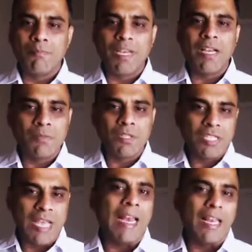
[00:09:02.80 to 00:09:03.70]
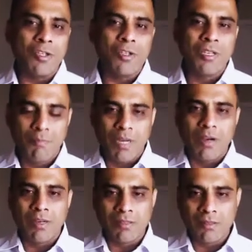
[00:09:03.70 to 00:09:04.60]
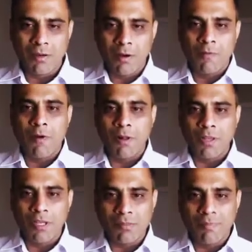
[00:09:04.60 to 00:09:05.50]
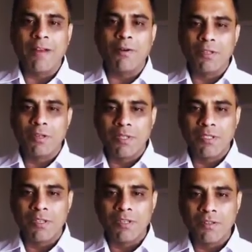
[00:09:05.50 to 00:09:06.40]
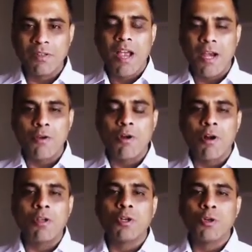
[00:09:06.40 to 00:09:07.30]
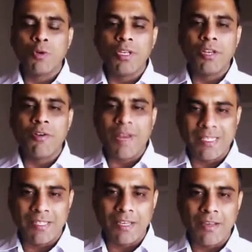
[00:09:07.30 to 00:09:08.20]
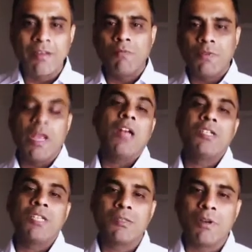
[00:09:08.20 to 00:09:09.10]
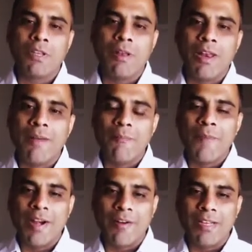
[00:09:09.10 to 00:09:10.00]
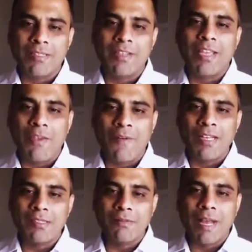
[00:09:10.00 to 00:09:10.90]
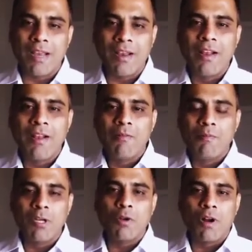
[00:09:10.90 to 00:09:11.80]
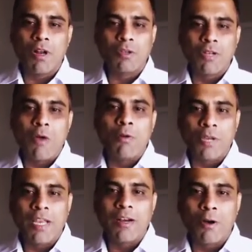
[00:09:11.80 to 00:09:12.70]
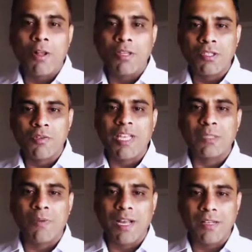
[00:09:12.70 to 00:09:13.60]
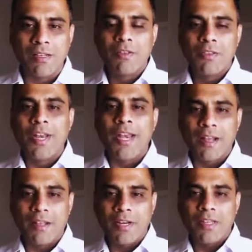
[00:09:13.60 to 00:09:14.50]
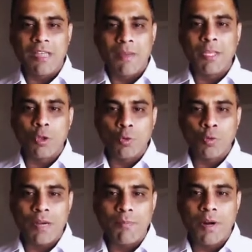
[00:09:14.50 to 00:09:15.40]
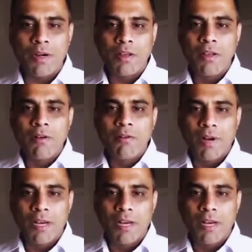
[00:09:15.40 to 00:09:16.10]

becomes a challenge because of all these microservices, and you're also doing the tracing, not just on the metrics and the events, right? But you're also now looking at all these trace files, the data that is coming through that part. Right.